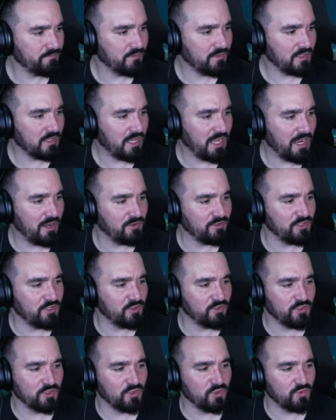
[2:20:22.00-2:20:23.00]
How do you
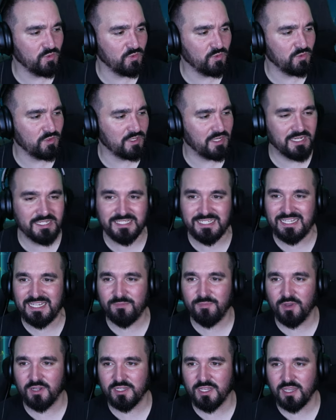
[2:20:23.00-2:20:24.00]
do a
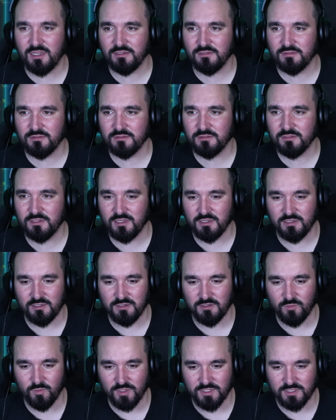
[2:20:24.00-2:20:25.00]
debugger?
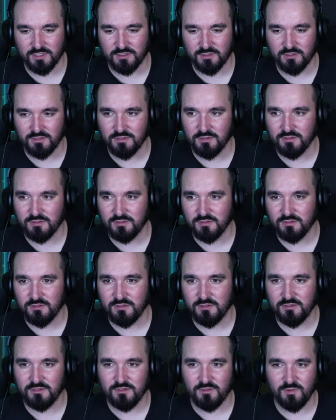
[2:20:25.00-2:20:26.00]
What?
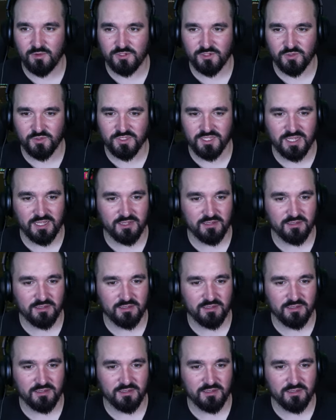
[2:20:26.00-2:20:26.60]
What do you see?